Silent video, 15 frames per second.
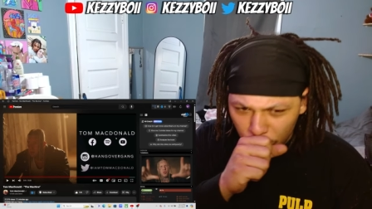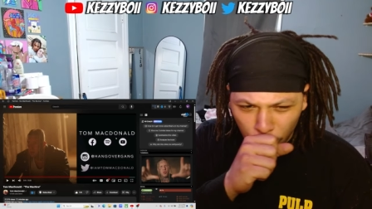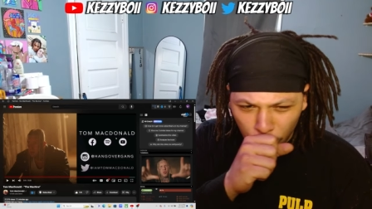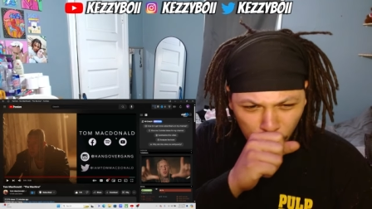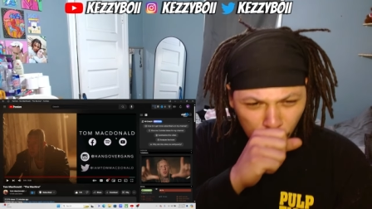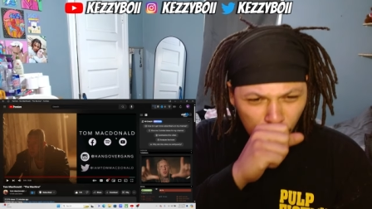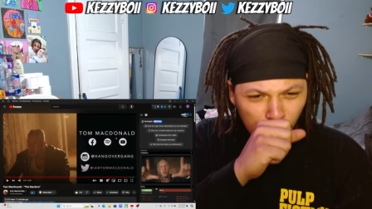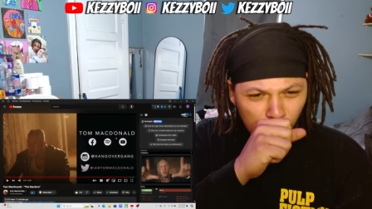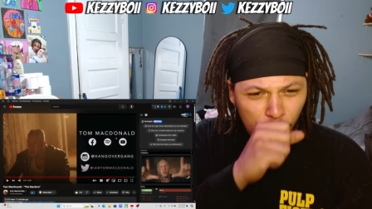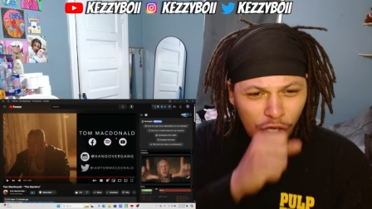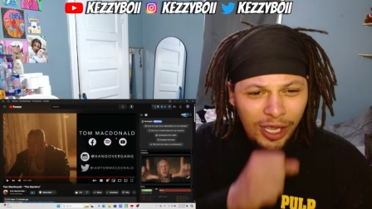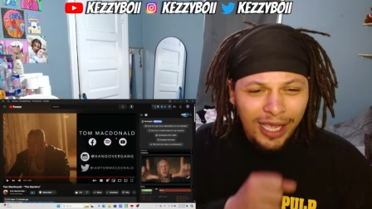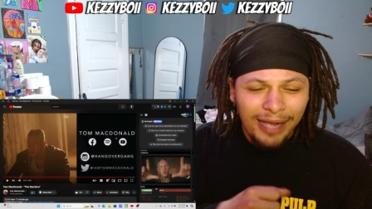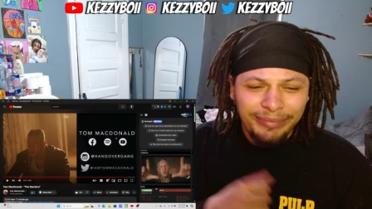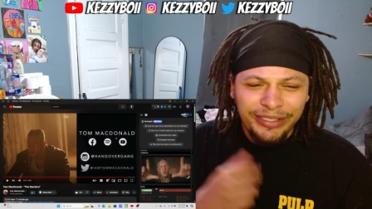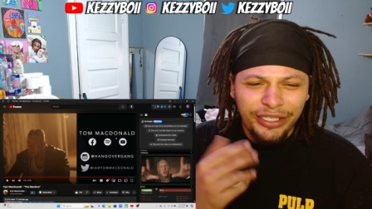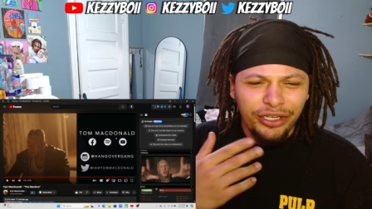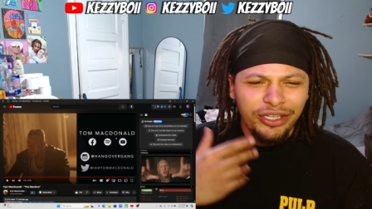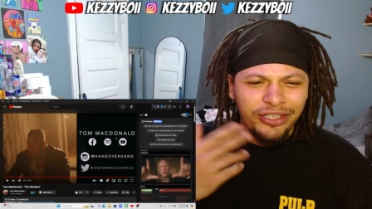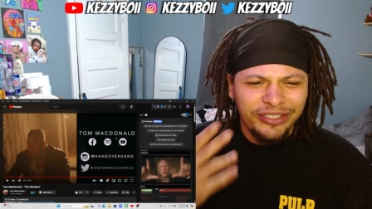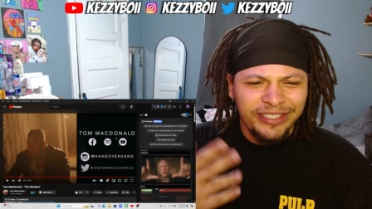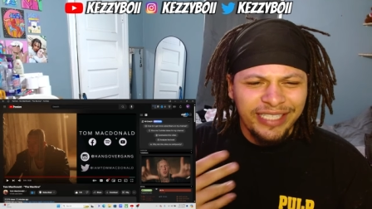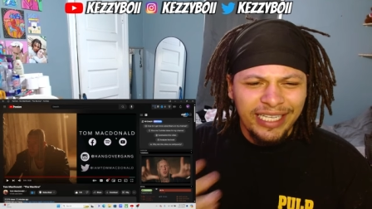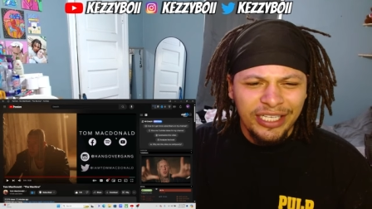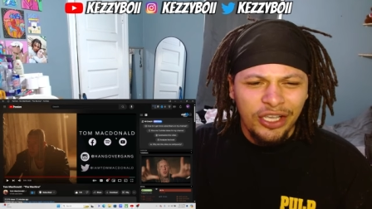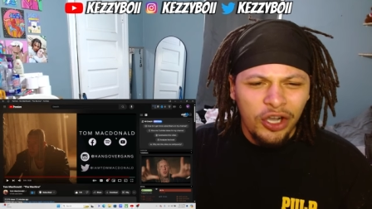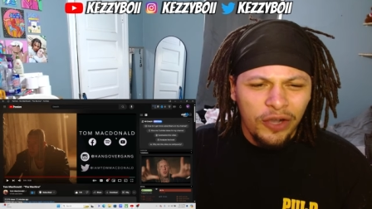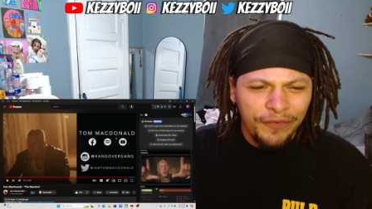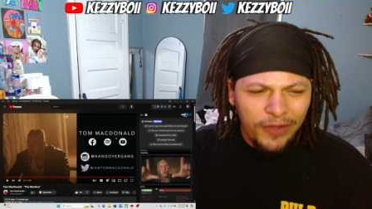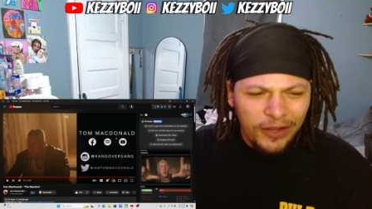I'm still a little sick, y'all.
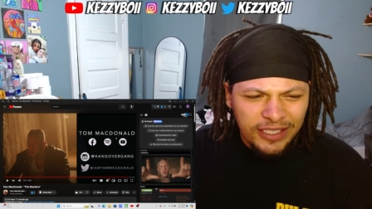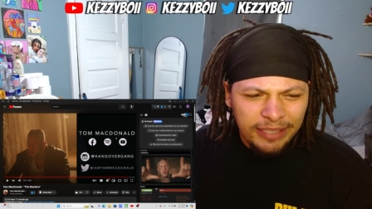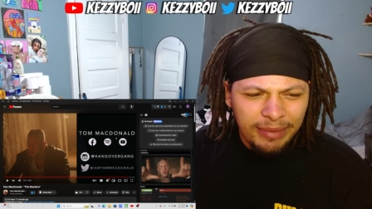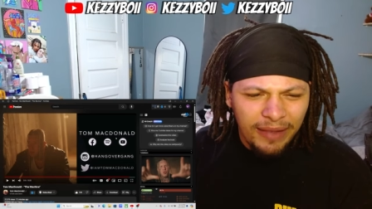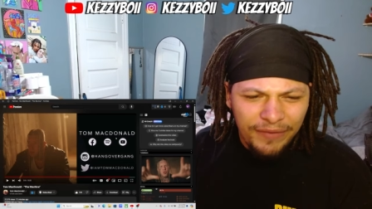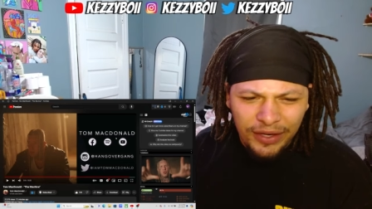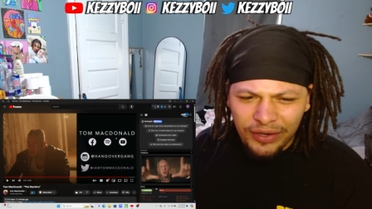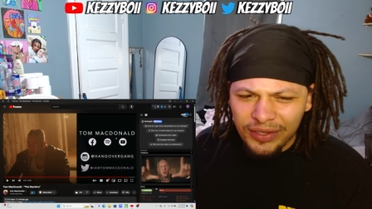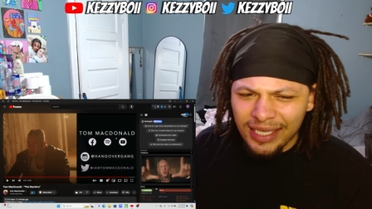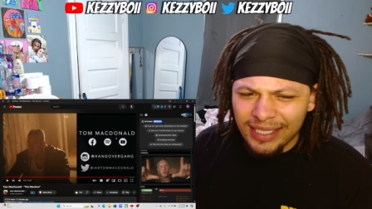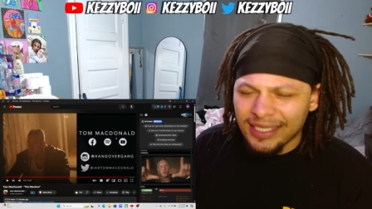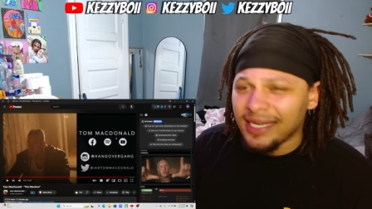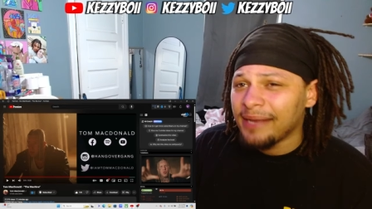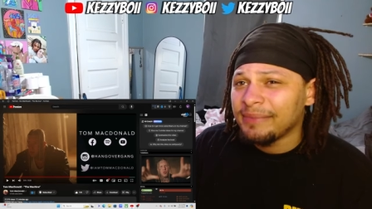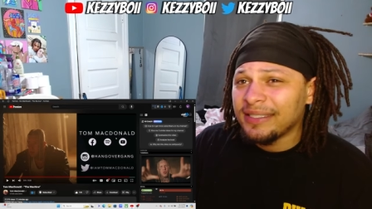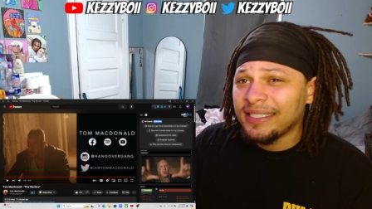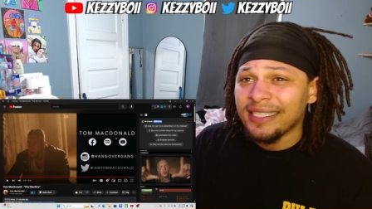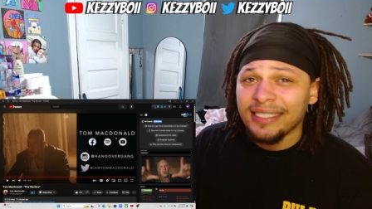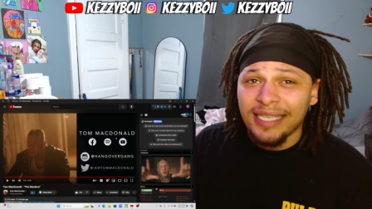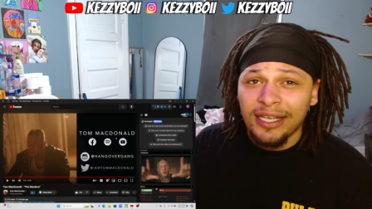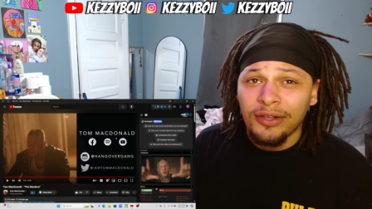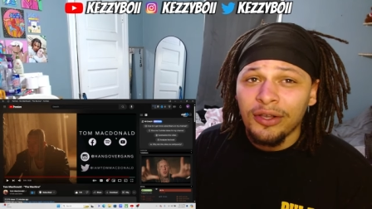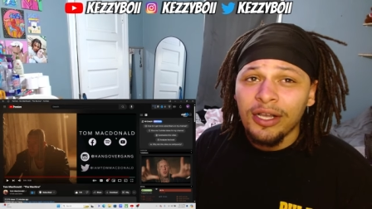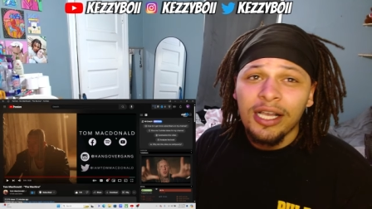If y'all see my video yesterday, I'm sick as hell.